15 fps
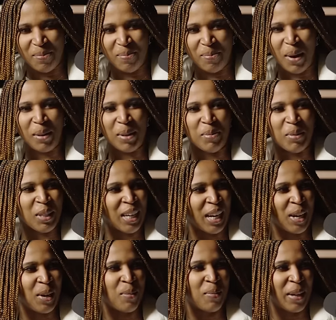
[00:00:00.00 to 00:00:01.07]
probably more than I
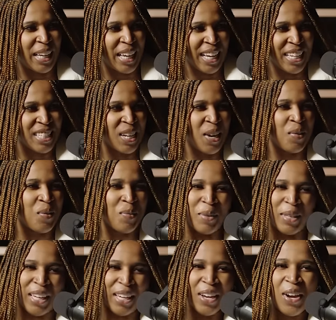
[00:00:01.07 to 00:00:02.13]
helped my case. Now I won't be
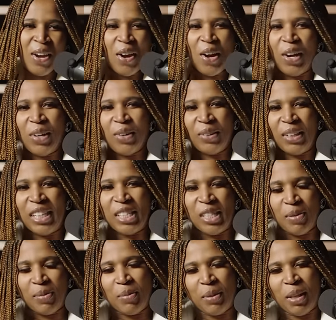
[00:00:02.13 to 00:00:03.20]
like, Are you in a
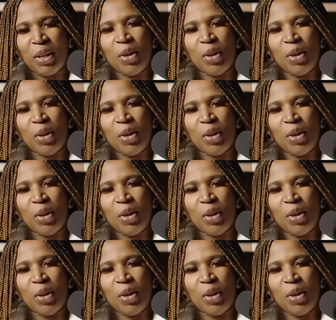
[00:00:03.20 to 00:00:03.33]
relationship? It'll be like,